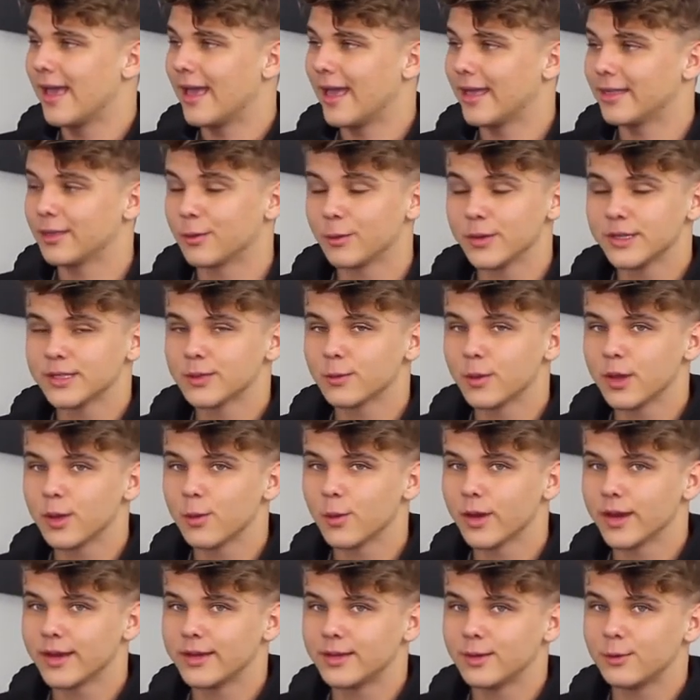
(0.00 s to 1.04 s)
And the reason why you
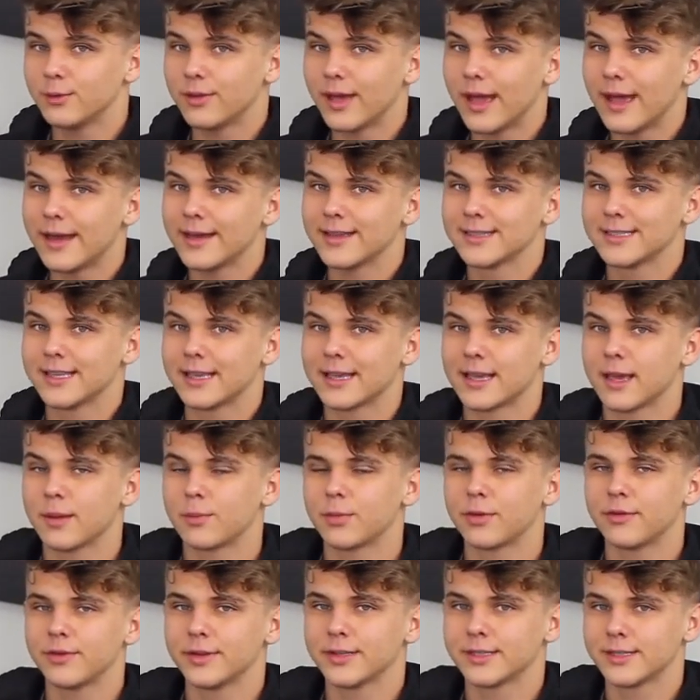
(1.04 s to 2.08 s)
want to do that is, like I
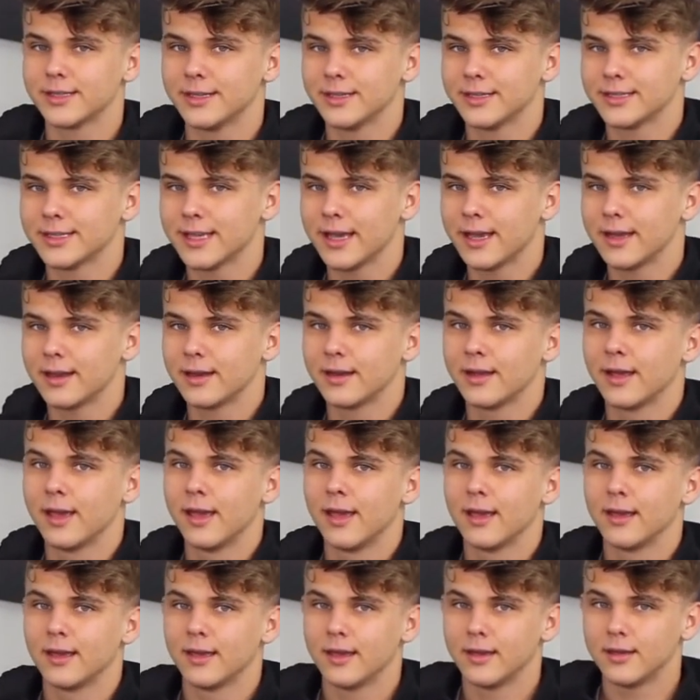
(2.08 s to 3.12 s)
previously said,
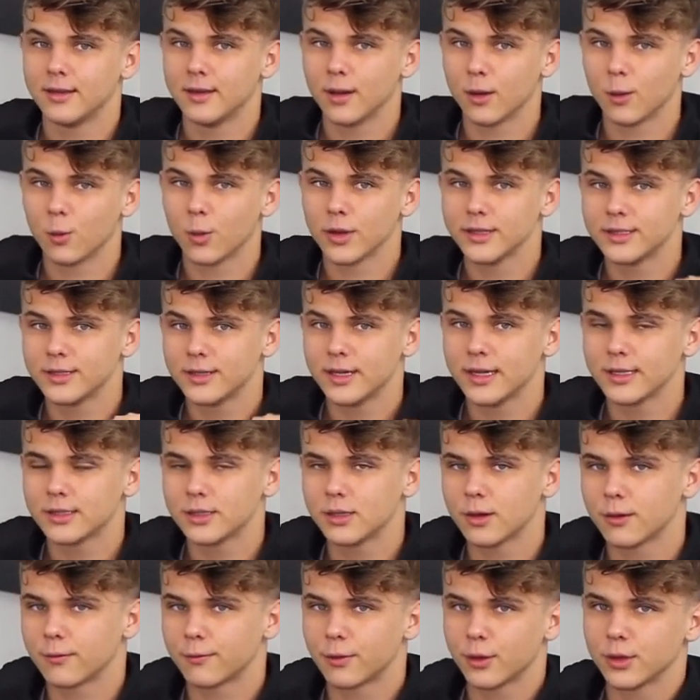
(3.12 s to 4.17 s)
you know, once you get
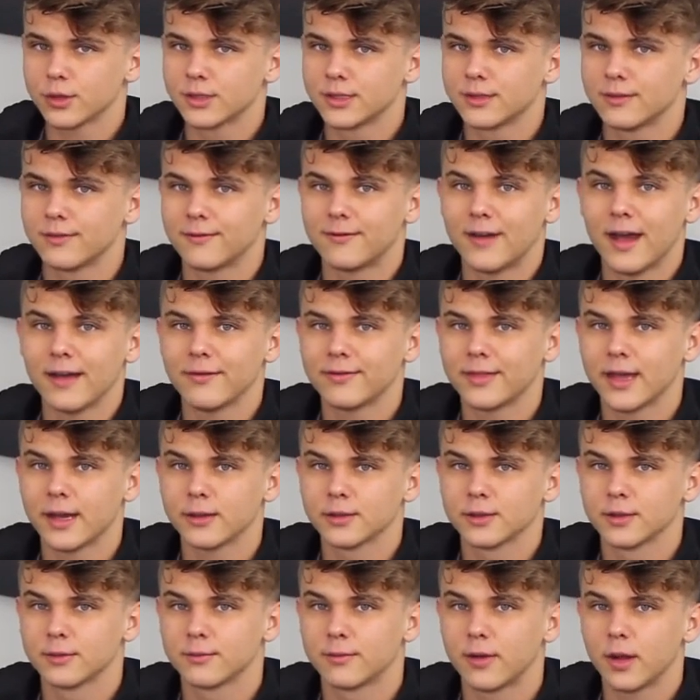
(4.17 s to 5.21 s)
to your first
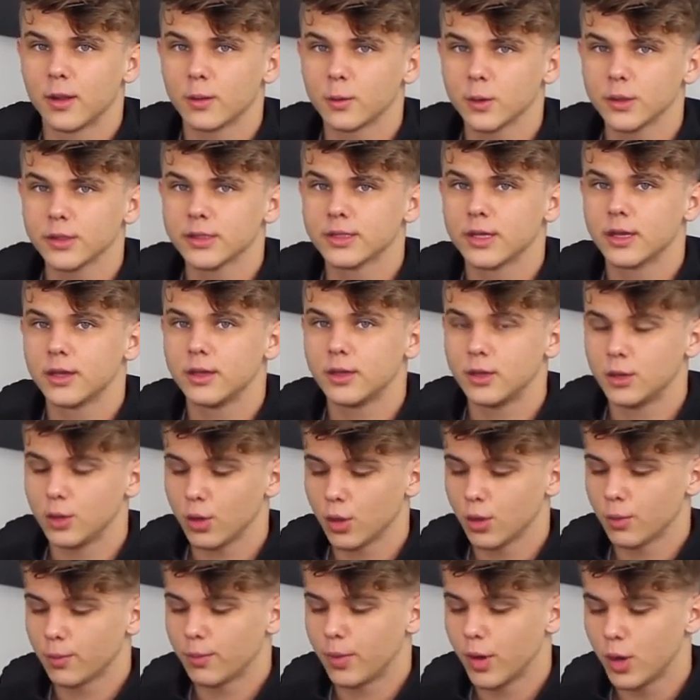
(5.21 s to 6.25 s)
5,000 followers,
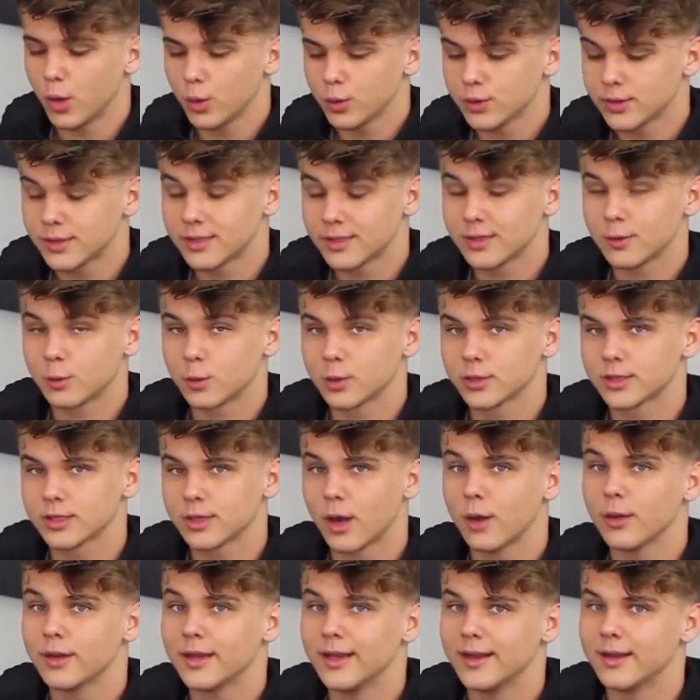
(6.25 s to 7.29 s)
your post will
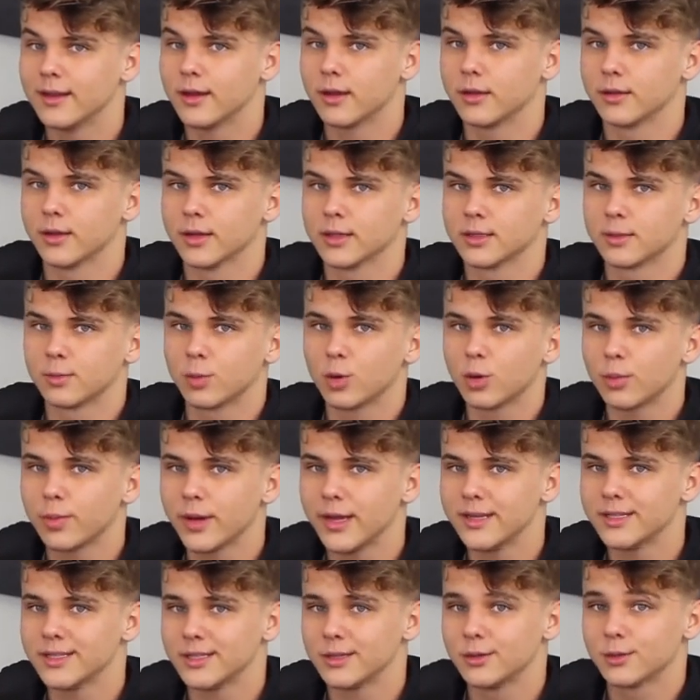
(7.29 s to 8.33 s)
start getting on the explore
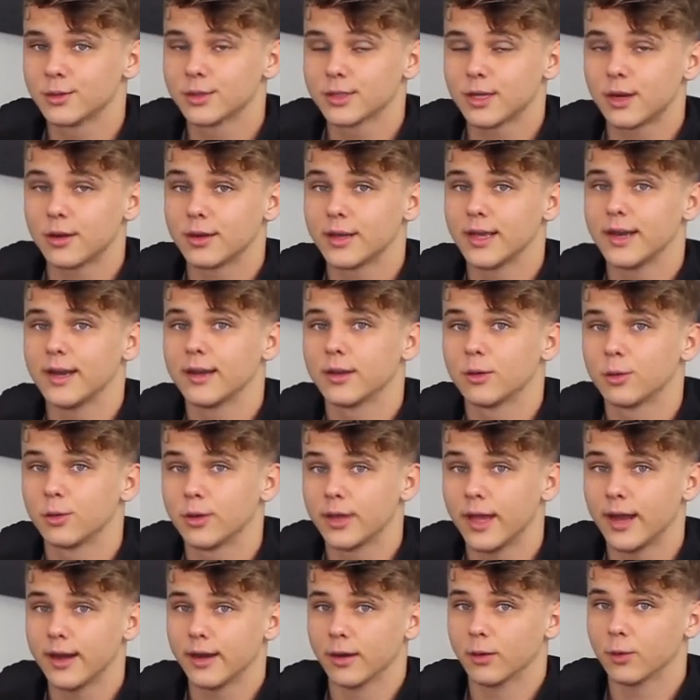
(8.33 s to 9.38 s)
page and you'll start getting
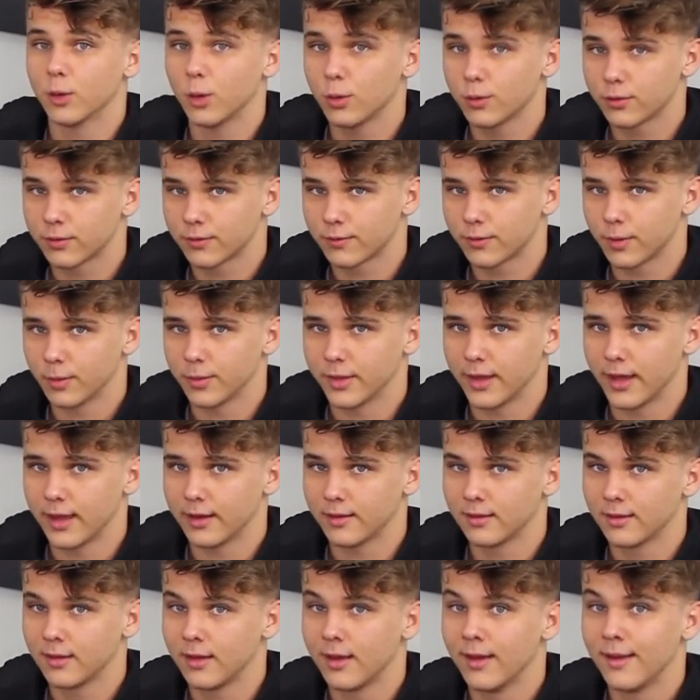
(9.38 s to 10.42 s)
organic growth from
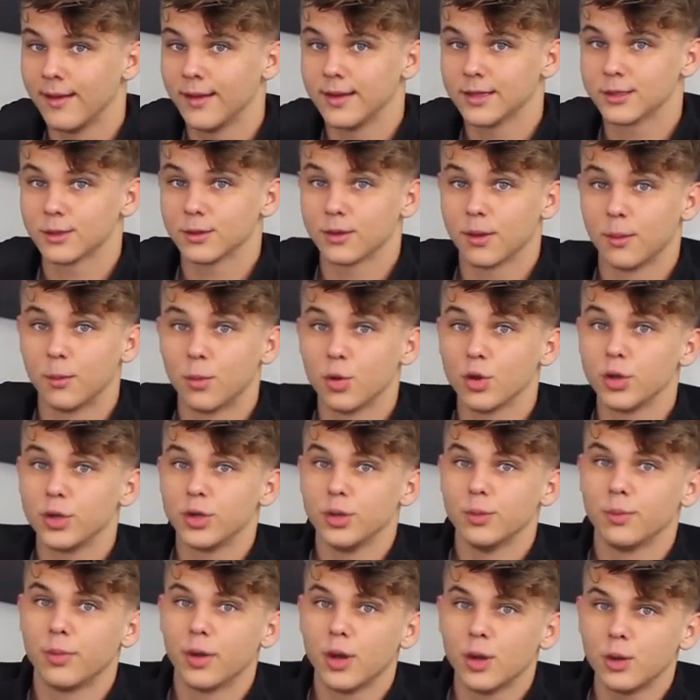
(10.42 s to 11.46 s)
that. So the more
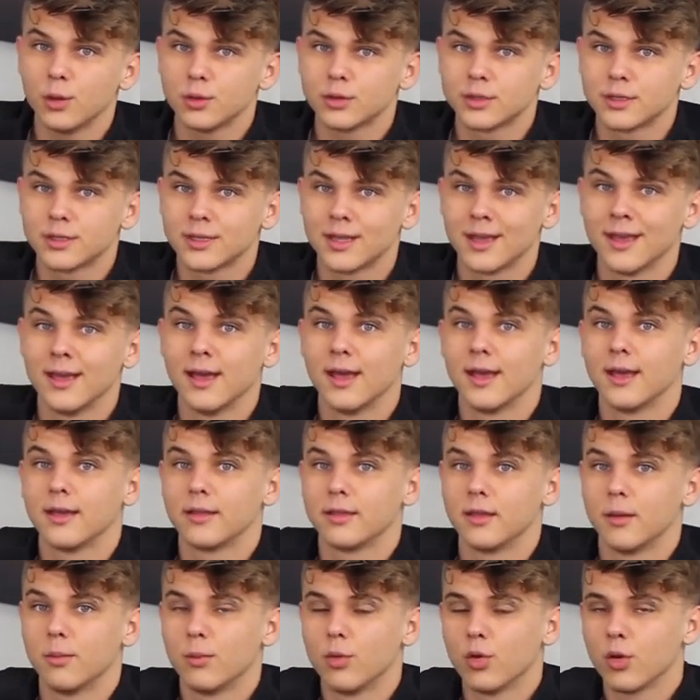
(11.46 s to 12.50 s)
you post,
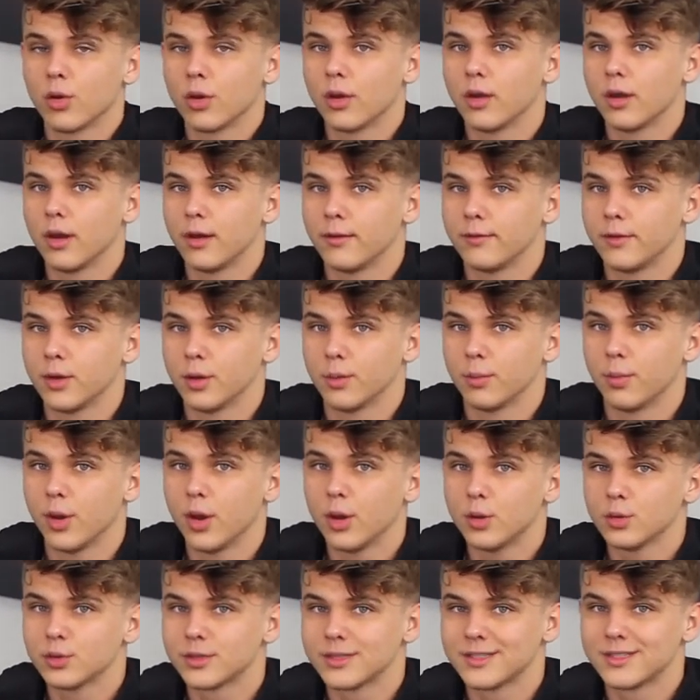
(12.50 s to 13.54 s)
the more of your
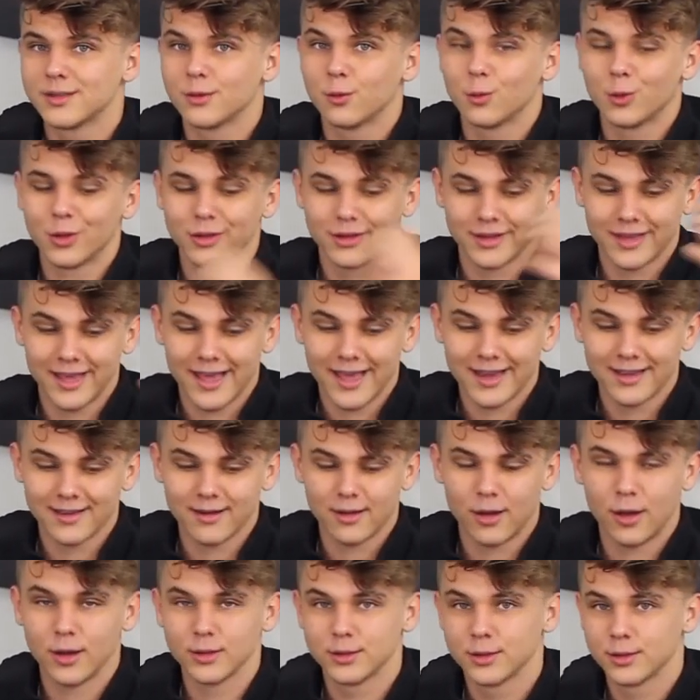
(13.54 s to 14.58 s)
post will get
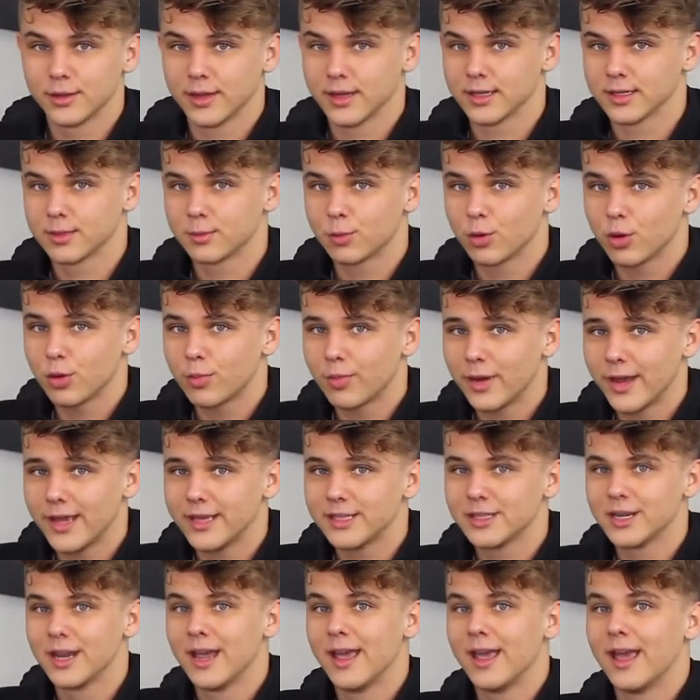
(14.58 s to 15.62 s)
onto the explore
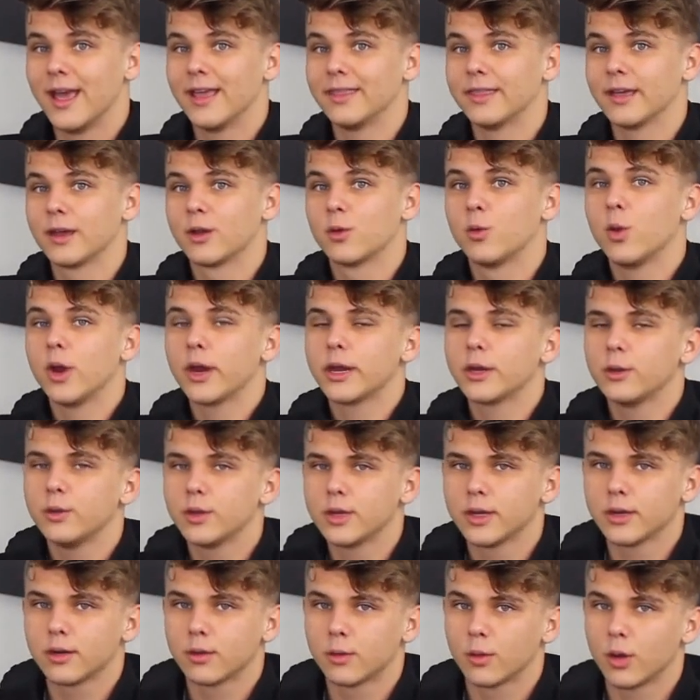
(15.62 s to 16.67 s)
page, and the quicker you
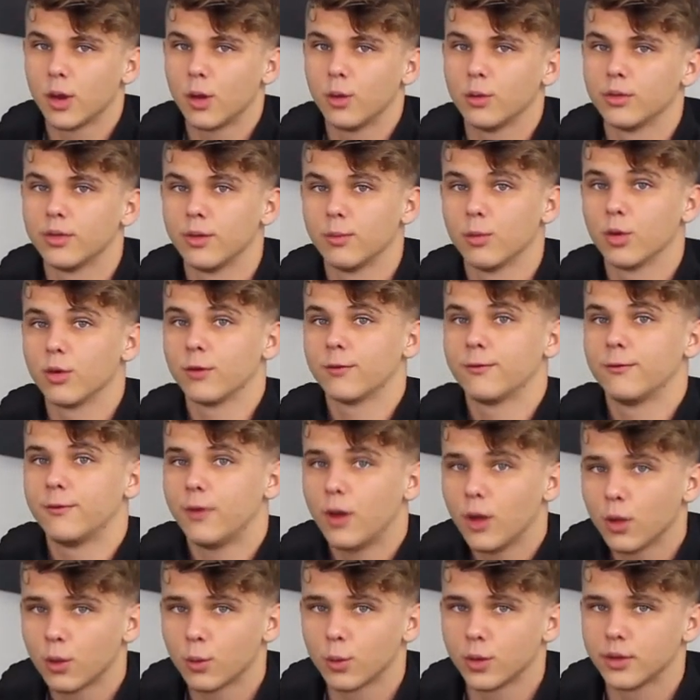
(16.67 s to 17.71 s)
can grow, the more
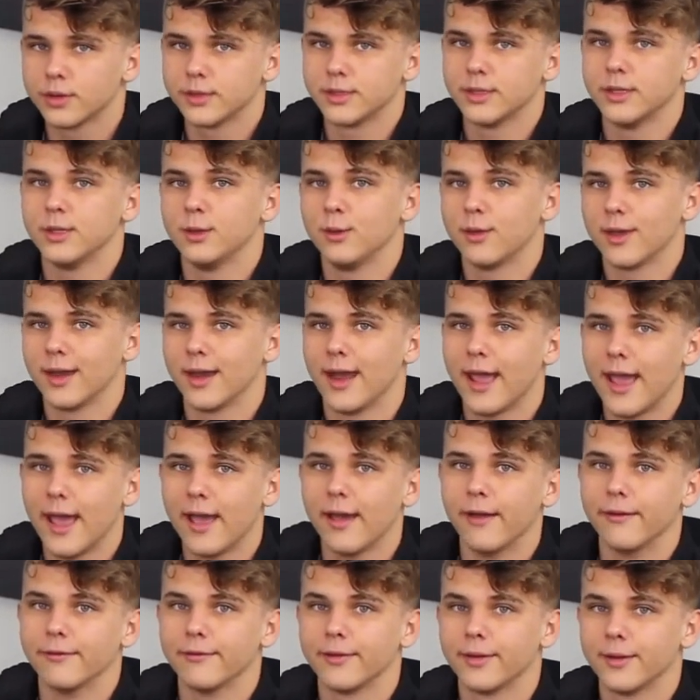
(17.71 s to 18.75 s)
followers you can have.